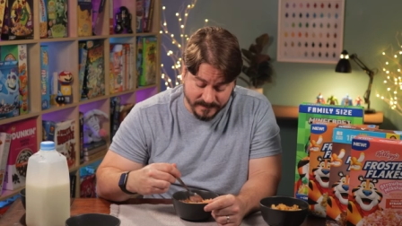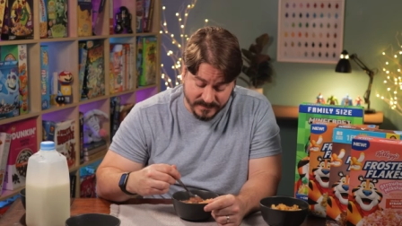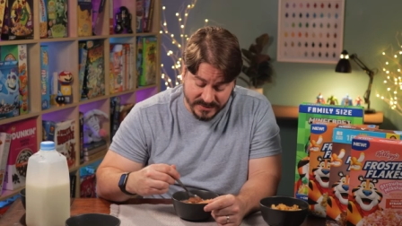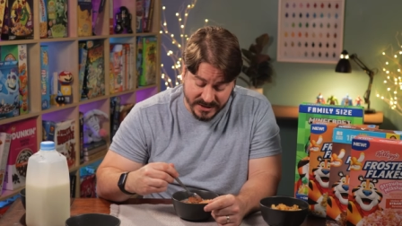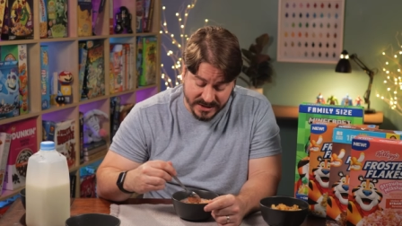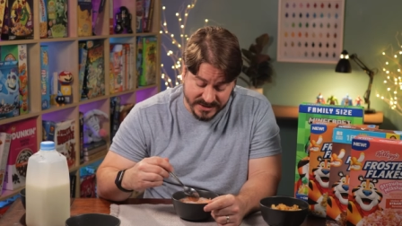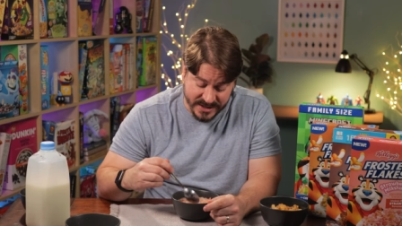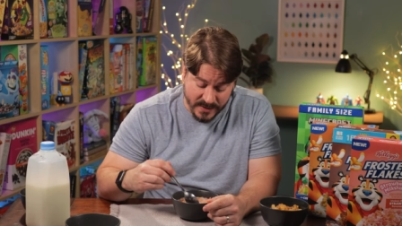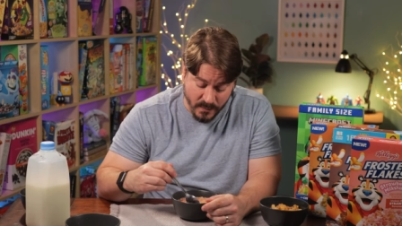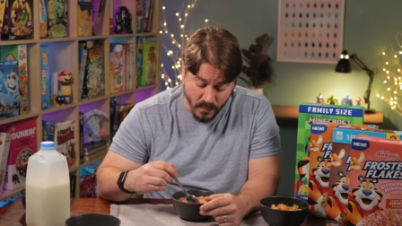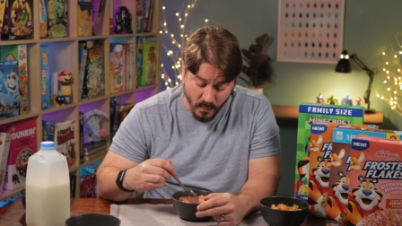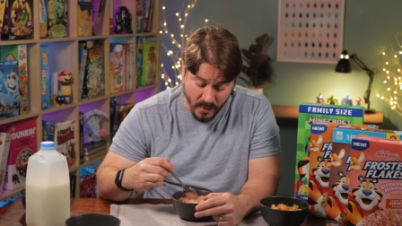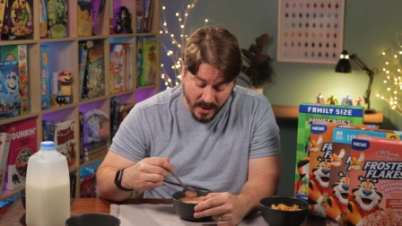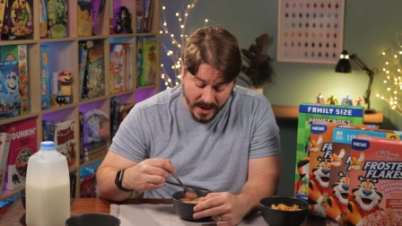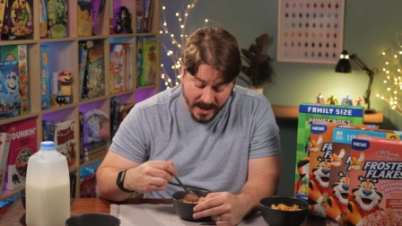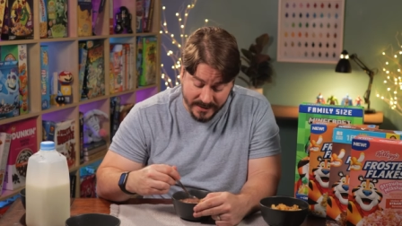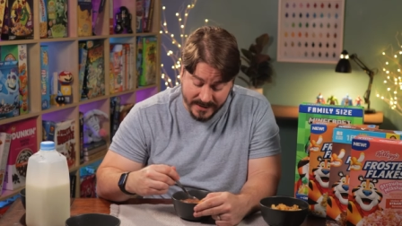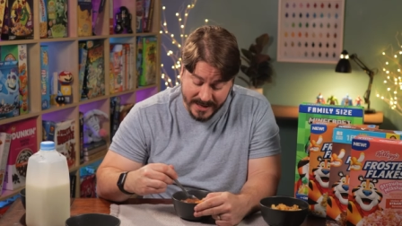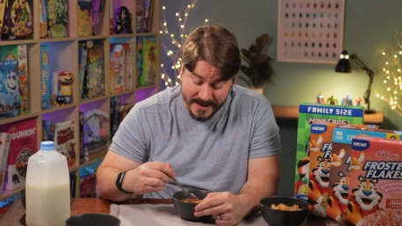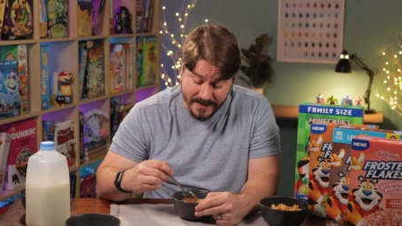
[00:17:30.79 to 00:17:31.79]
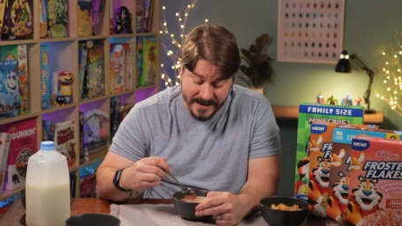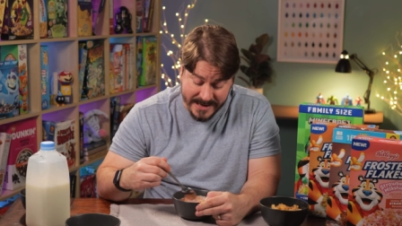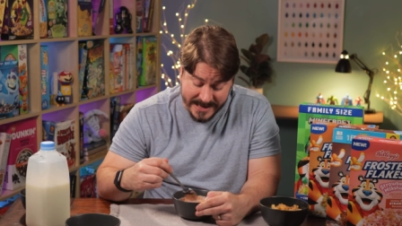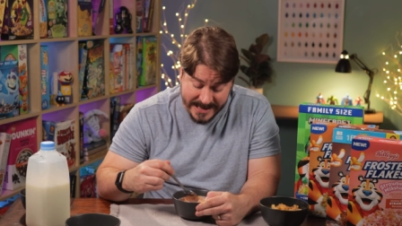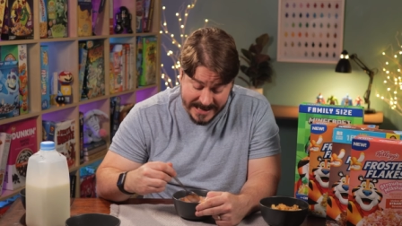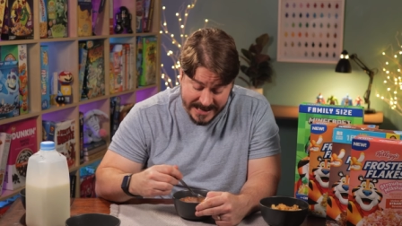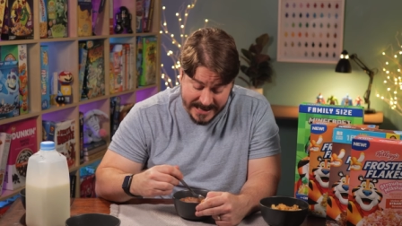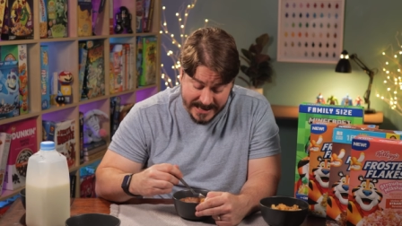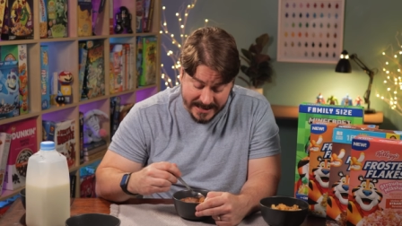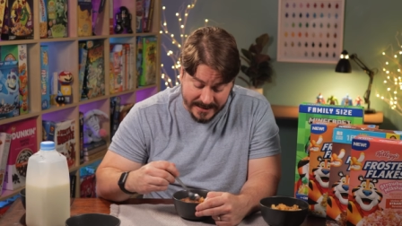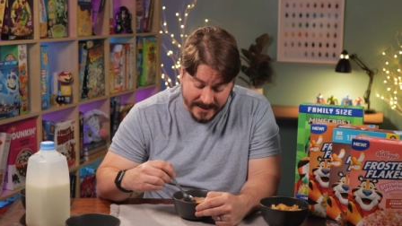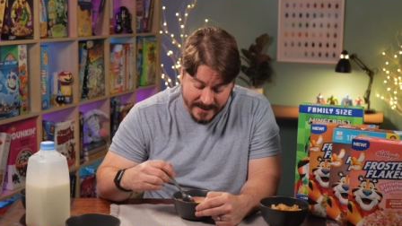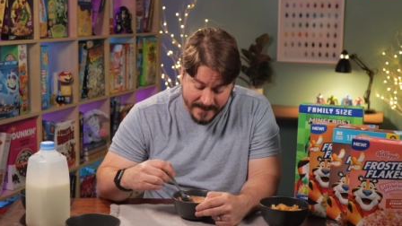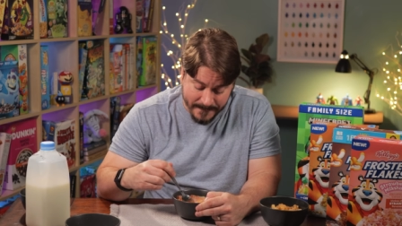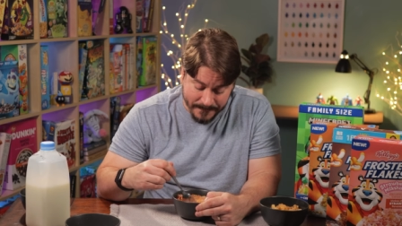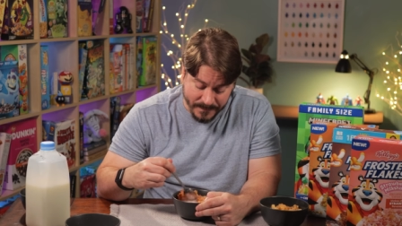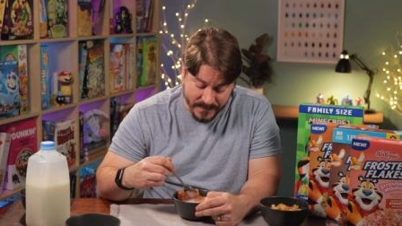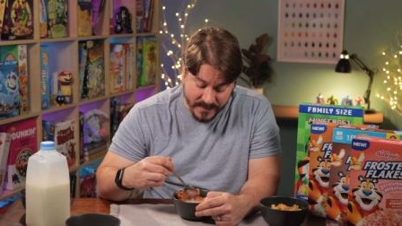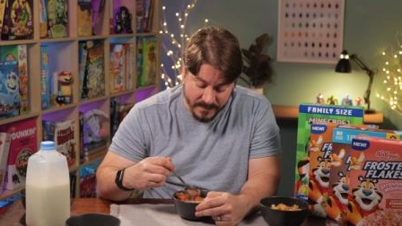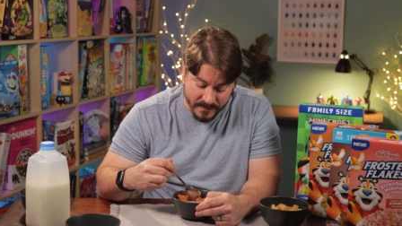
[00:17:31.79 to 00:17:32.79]
because they want, they need
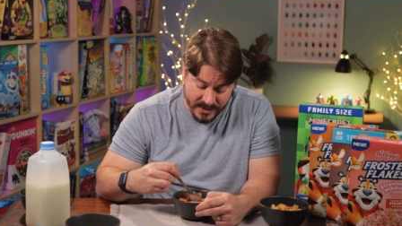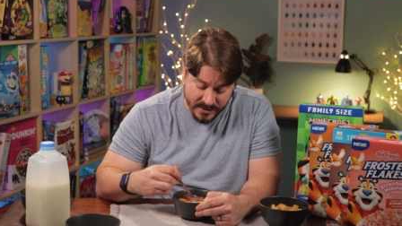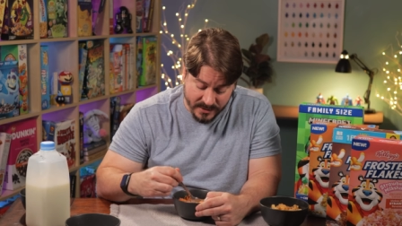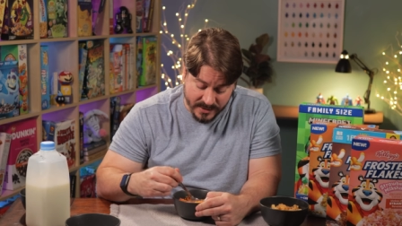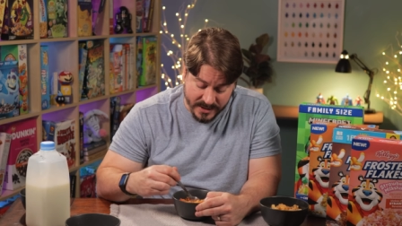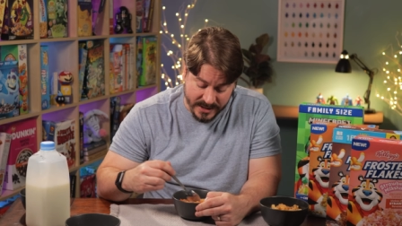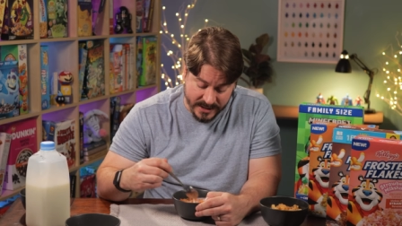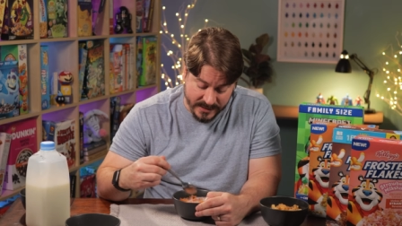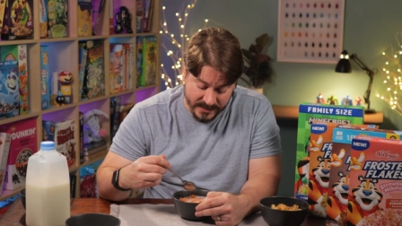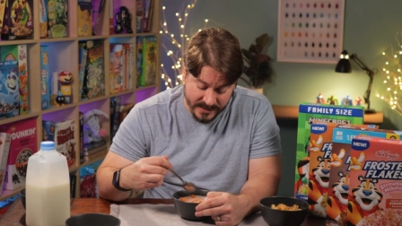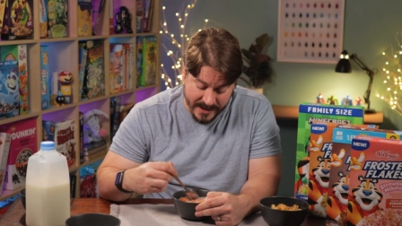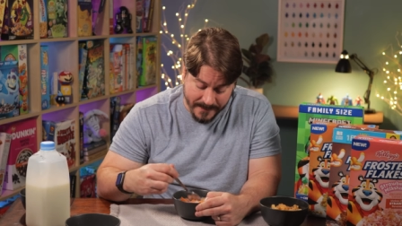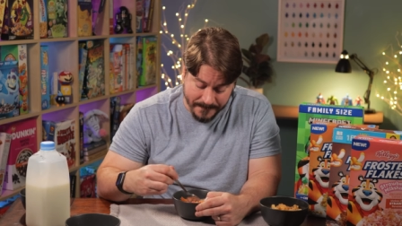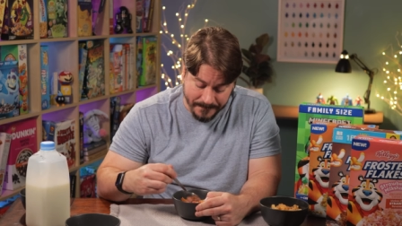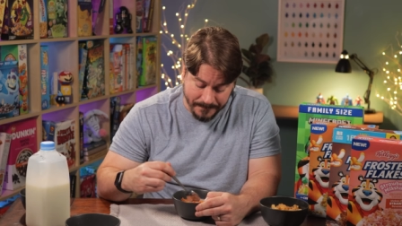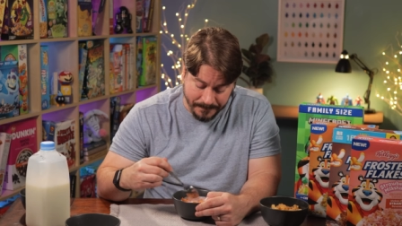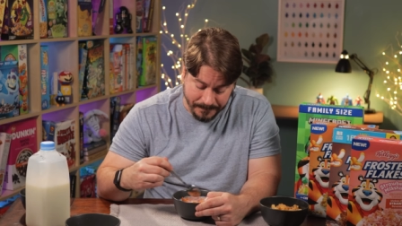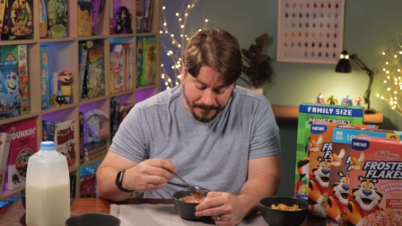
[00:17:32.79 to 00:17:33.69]
the milk in them.